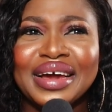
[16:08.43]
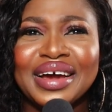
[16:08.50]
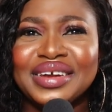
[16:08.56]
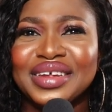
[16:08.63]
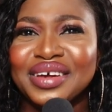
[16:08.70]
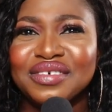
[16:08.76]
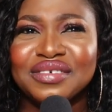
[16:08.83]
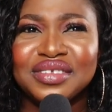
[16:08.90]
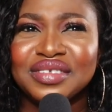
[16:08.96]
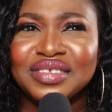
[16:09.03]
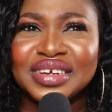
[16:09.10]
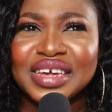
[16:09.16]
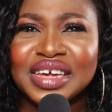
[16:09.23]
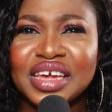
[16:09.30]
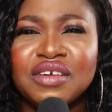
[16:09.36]
at the end of the
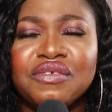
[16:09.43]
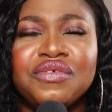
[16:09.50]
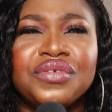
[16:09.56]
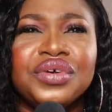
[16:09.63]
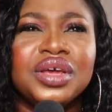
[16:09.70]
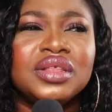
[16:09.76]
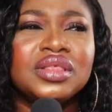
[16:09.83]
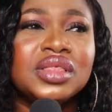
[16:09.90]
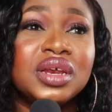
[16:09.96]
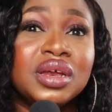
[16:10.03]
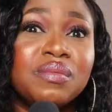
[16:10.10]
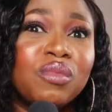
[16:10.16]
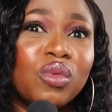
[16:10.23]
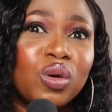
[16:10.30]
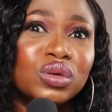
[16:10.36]
day, every
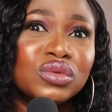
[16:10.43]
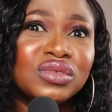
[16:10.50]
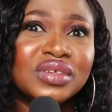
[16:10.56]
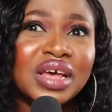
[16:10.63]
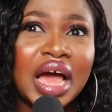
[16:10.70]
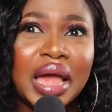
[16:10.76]
3 months,